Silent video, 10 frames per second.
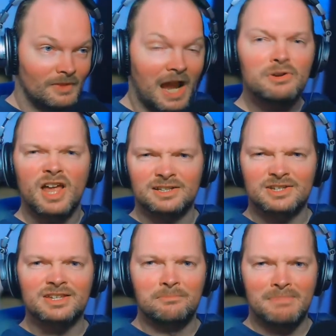I would like to
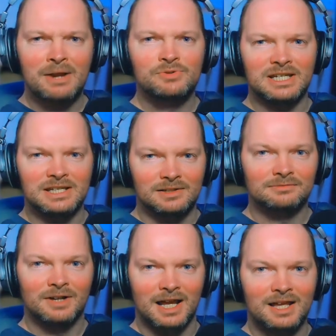see a Mountie,
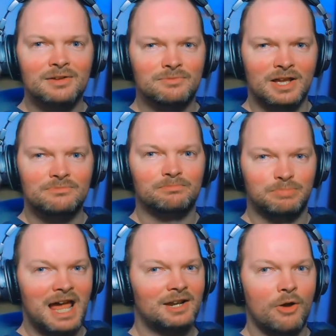right? A, a
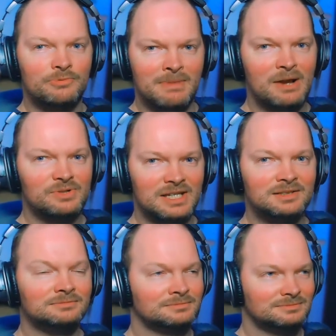Black Ops Mountie.
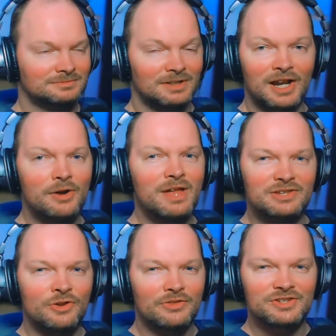I know
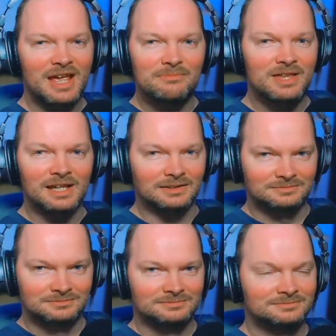that's not the same thing,
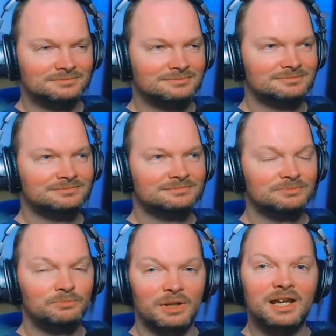
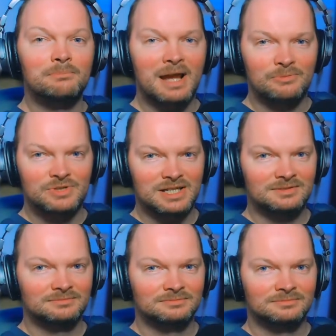but like a Mountie
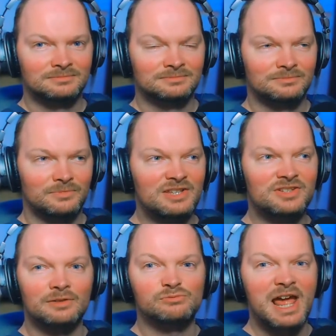
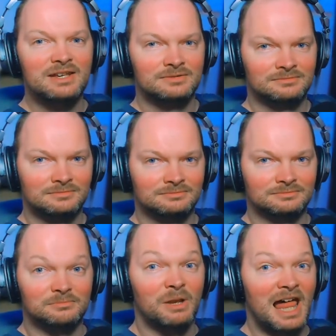instead of red
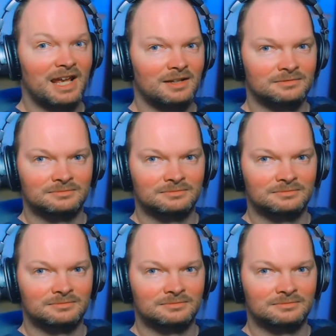and black.